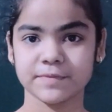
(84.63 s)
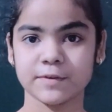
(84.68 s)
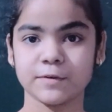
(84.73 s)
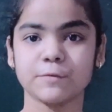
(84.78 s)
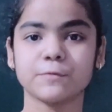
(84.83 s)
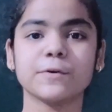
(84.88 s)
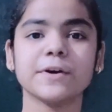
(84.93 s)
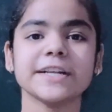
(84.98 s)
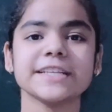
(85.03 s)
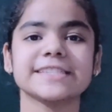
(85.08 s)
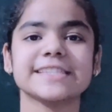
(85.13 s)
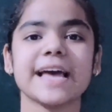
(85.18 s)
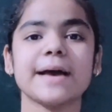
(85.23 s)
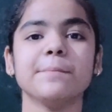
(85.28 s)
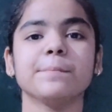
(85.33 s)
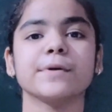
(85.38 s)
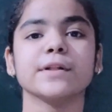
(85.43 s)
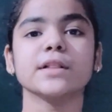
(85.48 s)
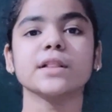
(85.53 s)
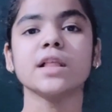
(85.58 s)
For
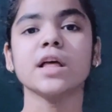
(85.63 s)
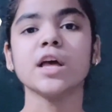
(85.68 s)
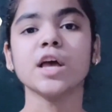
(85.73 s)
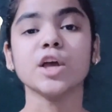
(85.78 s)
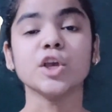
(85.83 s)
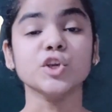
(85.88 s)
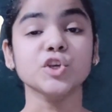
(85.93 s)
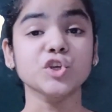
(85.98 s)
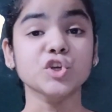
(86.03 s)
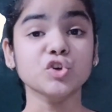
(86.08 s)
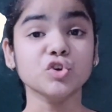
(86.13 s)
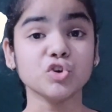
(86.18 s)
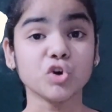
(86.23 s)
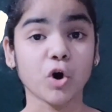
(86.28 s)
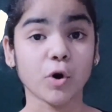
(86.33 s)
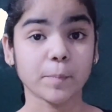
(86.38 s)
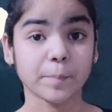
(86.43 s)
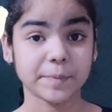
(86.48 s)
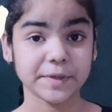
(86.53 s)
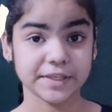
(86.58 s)
example,
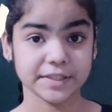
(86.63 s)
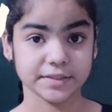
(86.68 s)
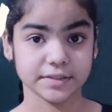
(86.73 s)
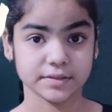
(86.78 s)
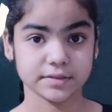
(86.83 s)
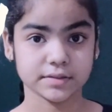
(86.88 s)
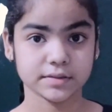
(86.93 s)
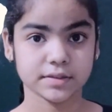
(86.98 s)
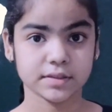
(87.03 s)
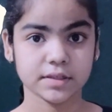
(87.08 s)
European.